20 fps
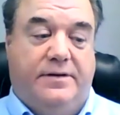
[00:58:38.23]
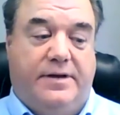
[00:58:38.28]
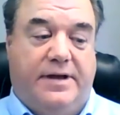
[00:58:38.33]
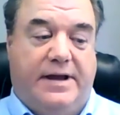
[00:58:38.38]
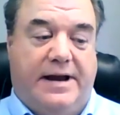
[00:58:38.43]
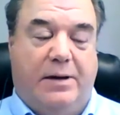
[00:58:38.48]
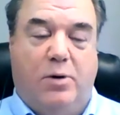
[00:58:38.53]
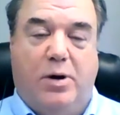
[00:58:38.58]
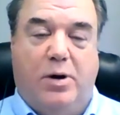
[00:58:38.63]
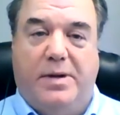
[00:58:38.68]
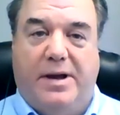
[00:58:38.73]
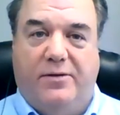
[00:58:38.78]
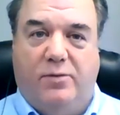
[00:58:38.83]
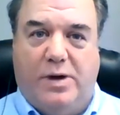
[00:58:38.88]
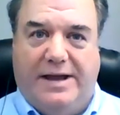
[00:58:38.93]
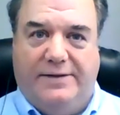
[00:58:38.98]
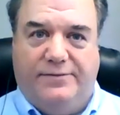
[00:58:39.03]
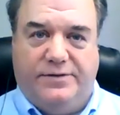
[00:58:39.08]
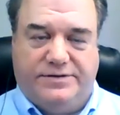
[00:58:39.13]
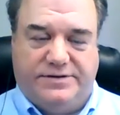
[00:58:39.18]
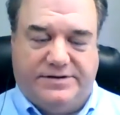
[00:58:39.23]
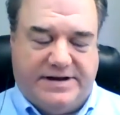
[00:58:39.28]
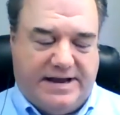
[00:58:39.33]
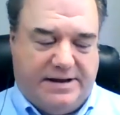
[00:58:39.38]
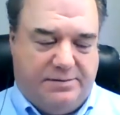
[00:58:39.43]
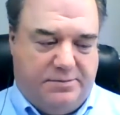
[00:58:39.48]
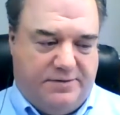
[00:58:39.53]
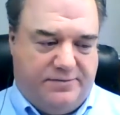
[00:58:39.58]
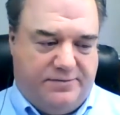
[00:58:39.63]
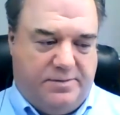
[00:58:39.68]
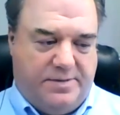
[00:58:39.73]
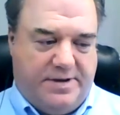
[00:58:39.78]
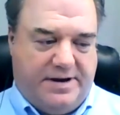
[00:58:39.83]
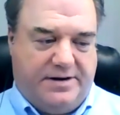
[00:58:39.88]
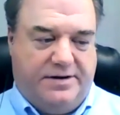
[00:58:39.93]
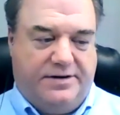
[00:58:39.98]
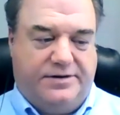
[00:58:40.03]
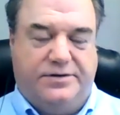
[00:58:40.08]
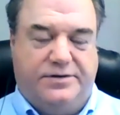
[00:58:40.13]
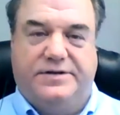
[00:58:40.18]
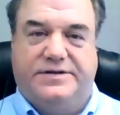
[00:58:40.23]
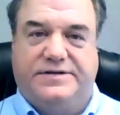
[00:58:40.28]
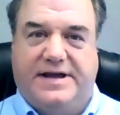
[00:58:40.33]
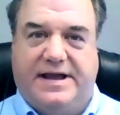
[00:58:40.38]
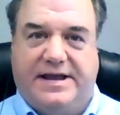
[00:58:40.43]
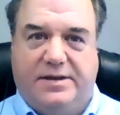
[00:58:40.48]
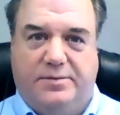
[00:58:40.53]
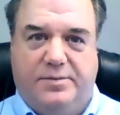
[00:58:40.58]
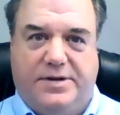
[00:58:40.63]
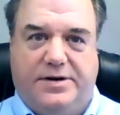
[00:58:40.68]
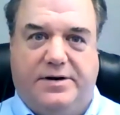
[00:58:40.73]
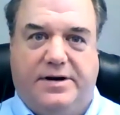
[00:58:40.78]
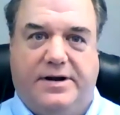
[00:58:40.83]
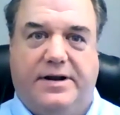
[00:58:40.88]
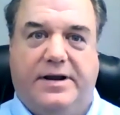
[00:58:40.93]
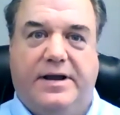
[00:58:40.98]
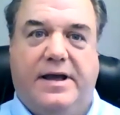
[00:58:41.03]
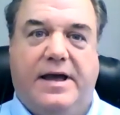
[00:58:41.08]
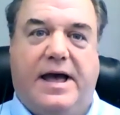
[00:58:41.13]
and I want my wife, who's a documentary filmmaker, to do this documentary.